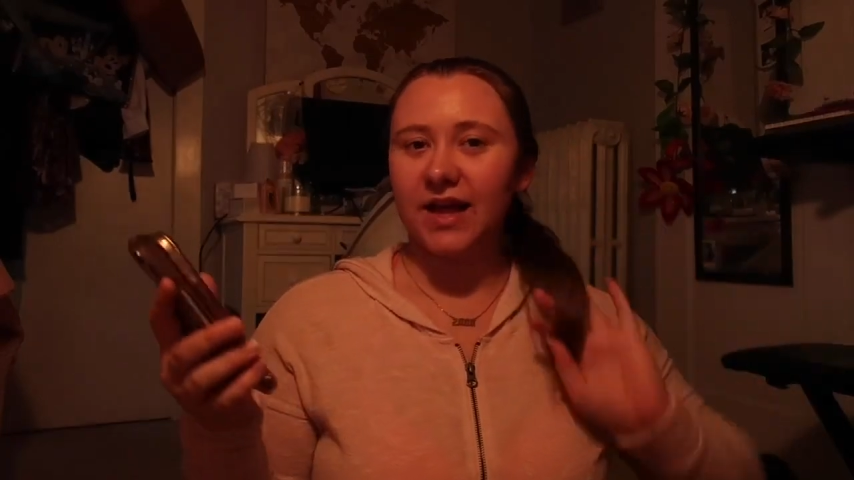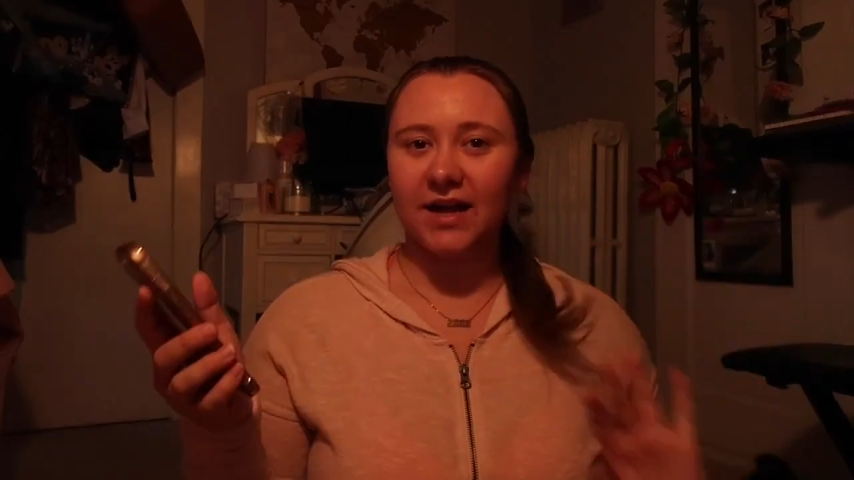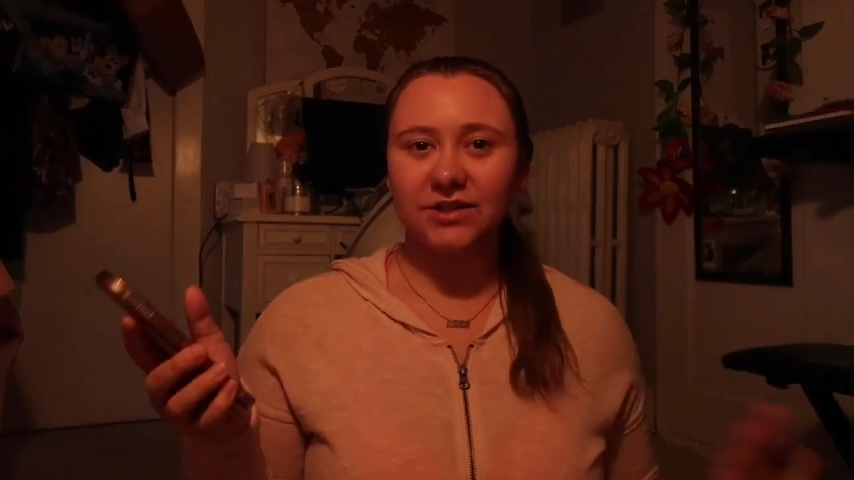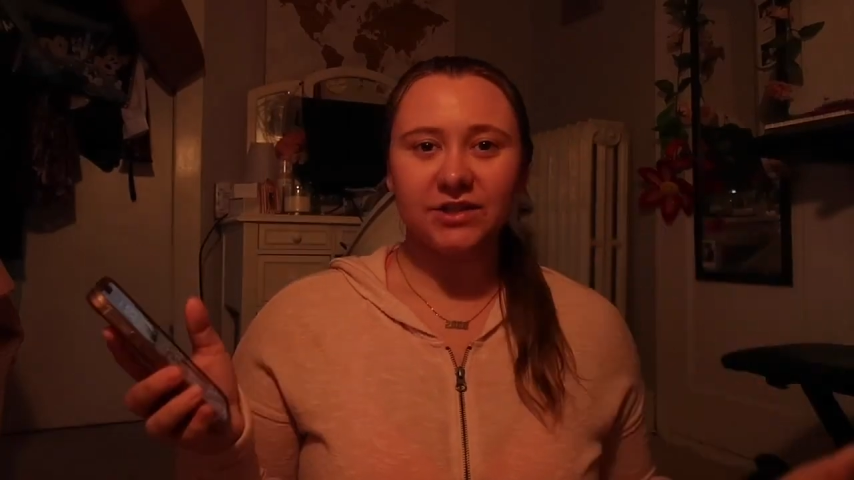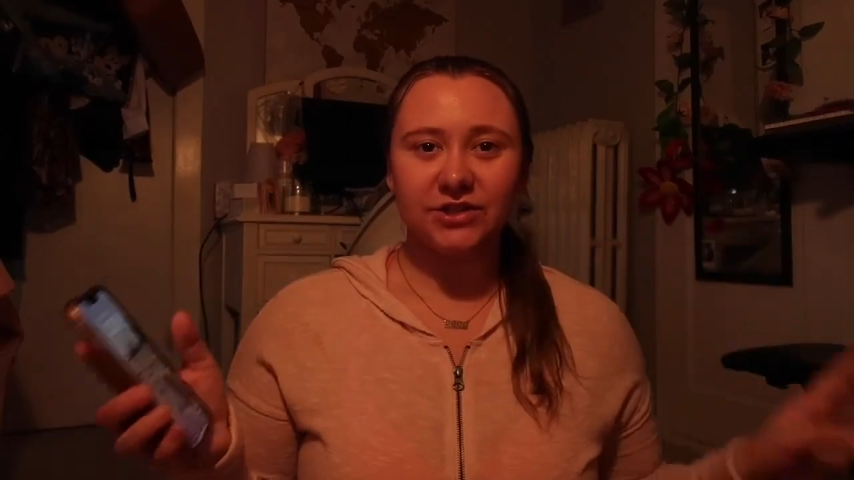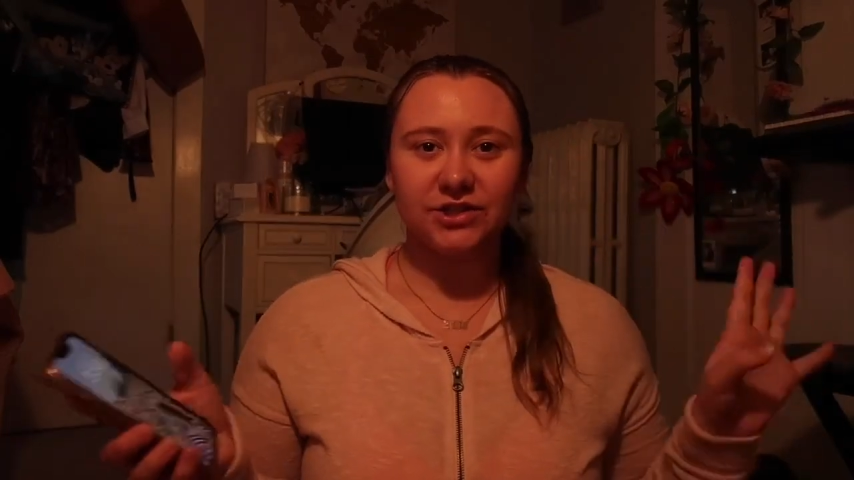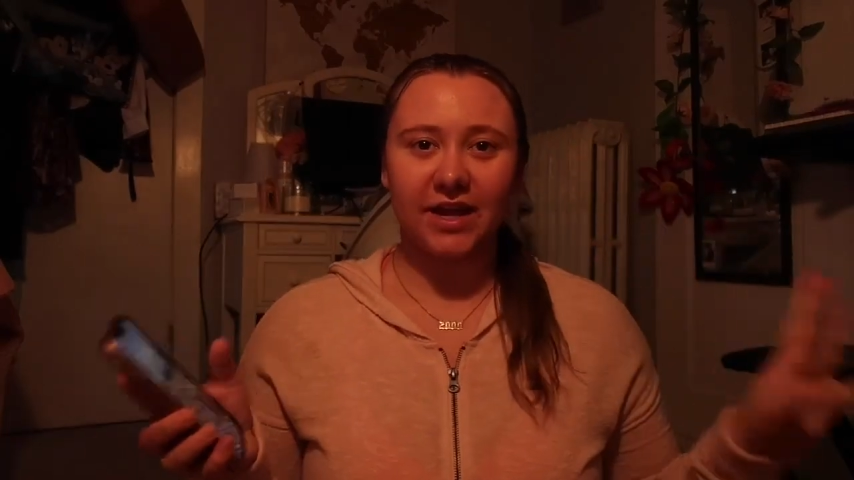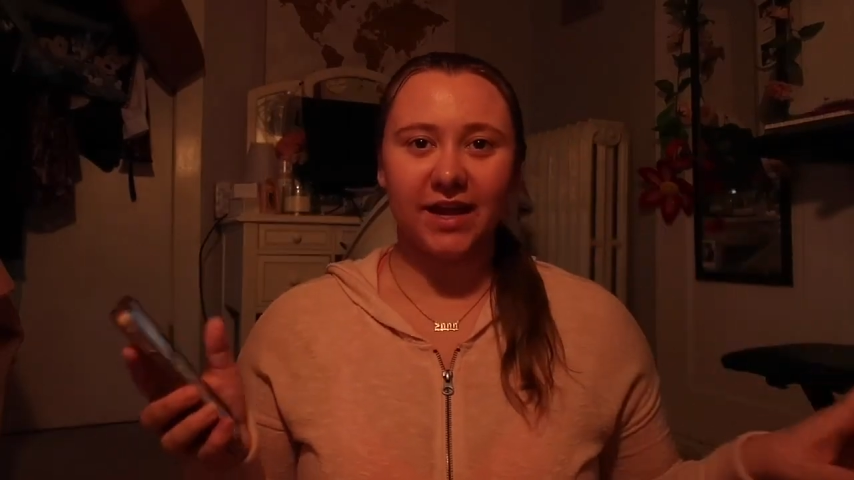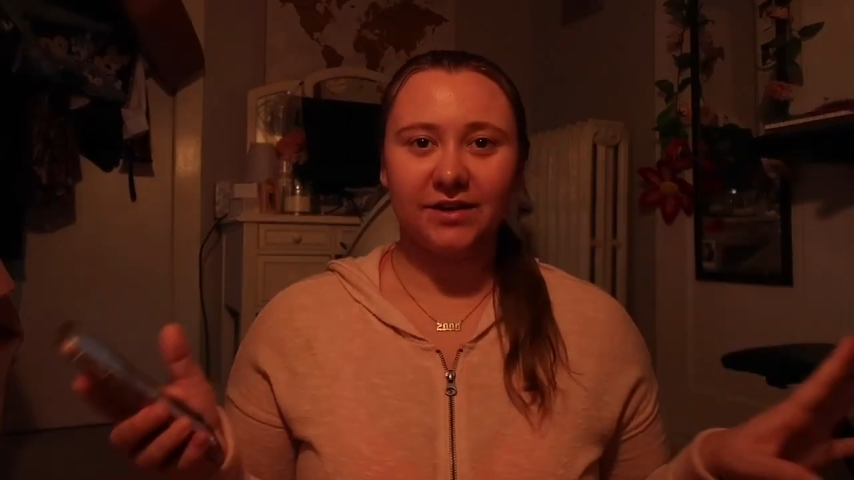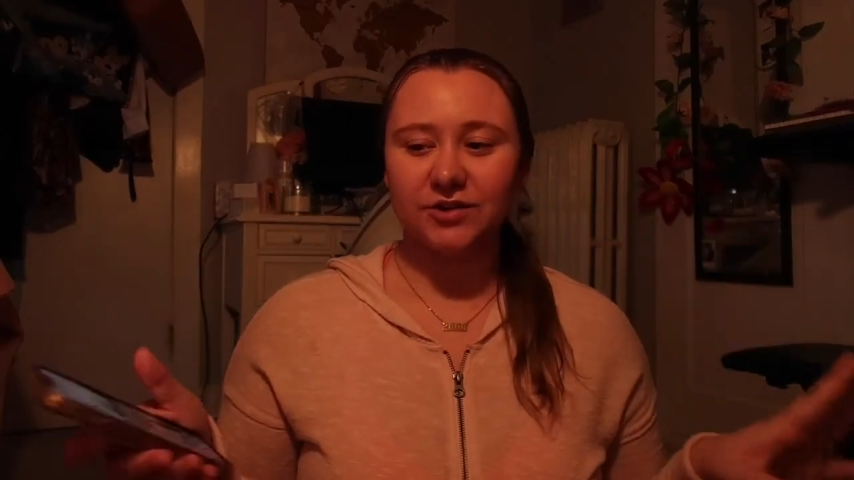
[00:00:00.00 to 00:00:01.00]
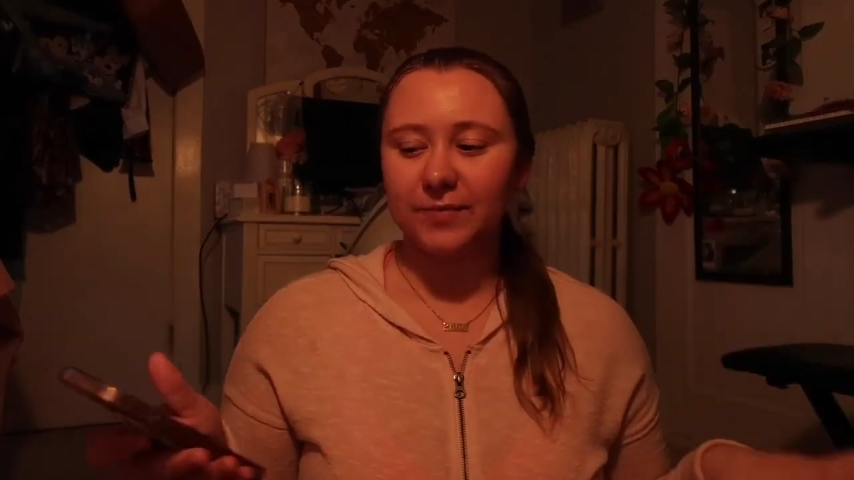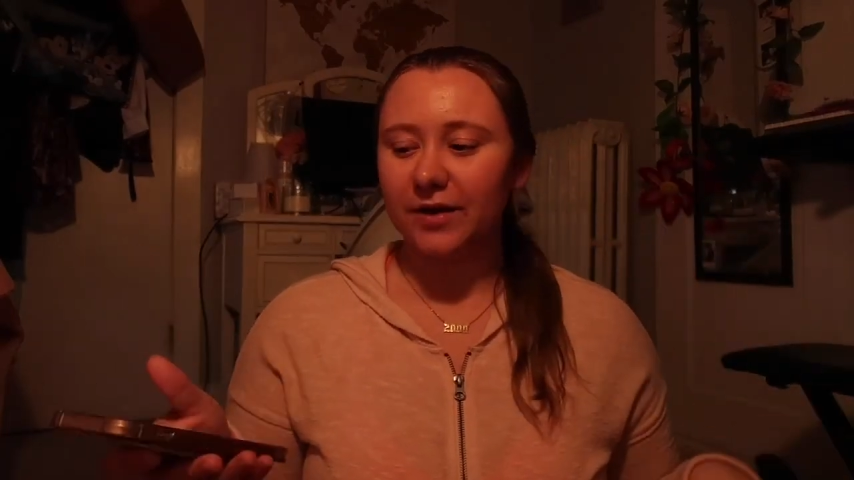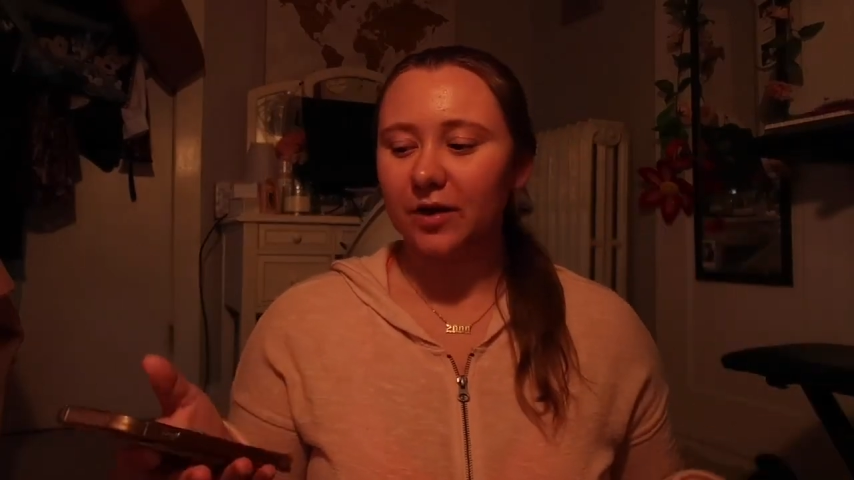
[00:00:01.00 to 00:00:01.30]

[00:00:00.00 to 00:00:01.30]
actually change my